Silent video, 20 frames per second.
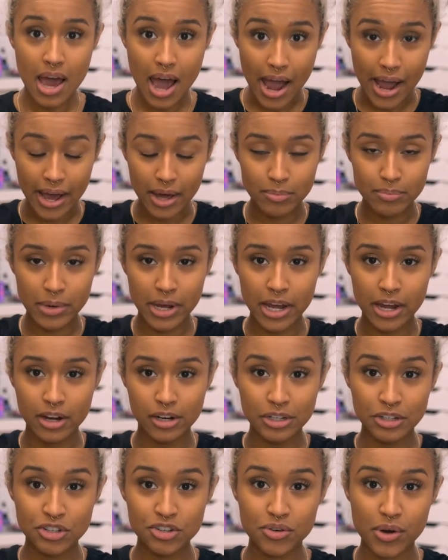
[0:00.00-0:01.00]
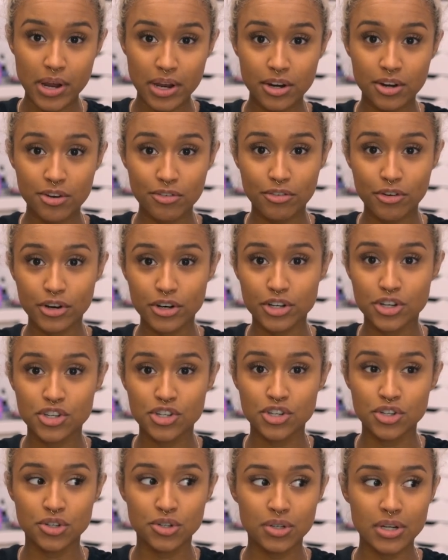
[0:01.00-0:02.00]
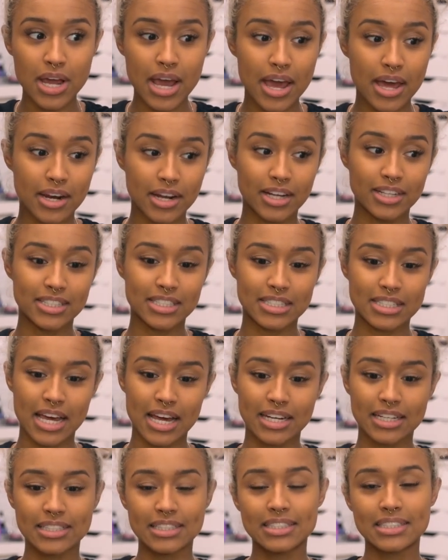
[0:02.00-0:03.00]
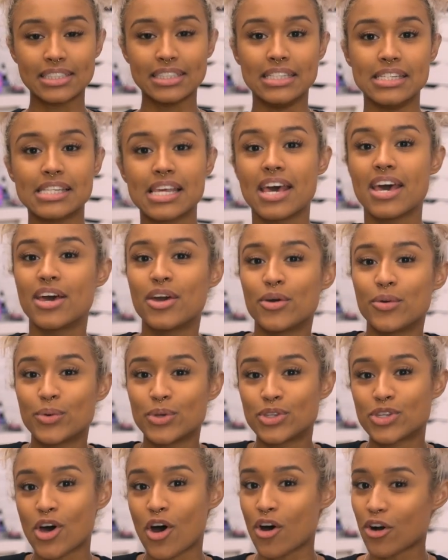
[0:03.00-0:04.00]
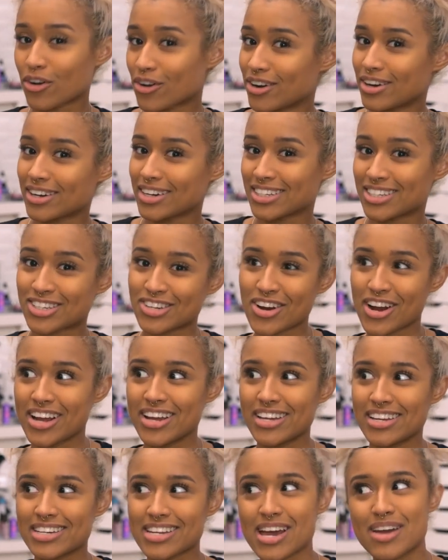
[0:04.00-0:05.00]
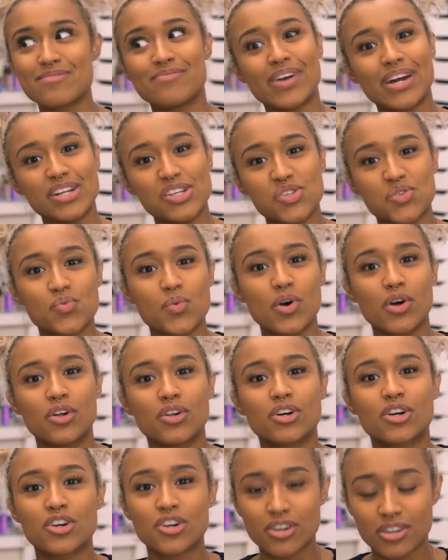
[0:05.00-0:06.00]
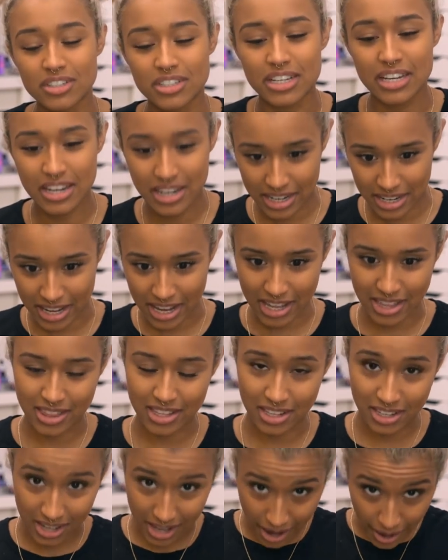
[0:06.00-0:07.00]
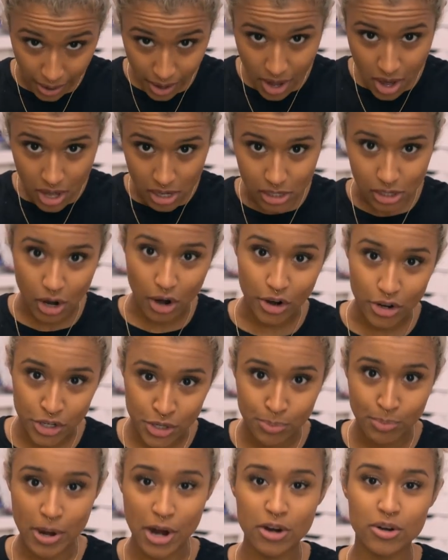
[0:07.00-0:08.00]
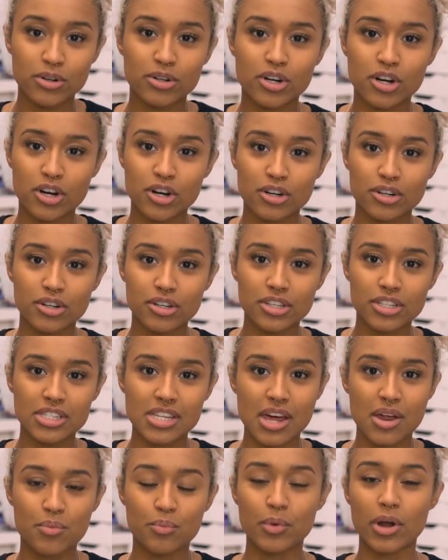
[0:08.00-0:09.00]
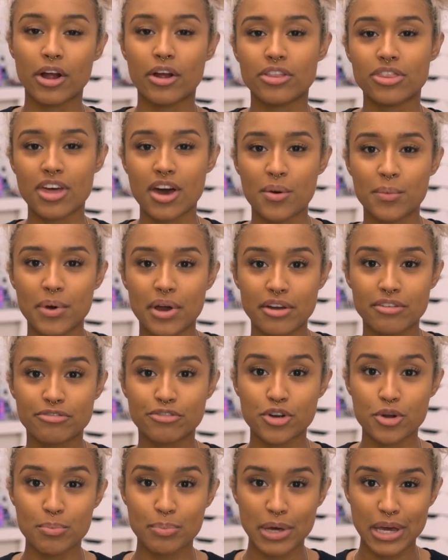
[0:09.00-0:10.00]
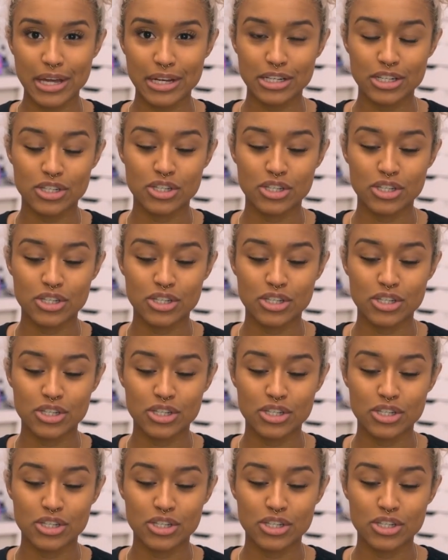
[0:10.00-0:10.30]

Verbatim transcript: I had my hair straightened for a shoot, and I decided since it was already straightened, I might as well curl it and get the like large barrel curls and wear it that way for a bit.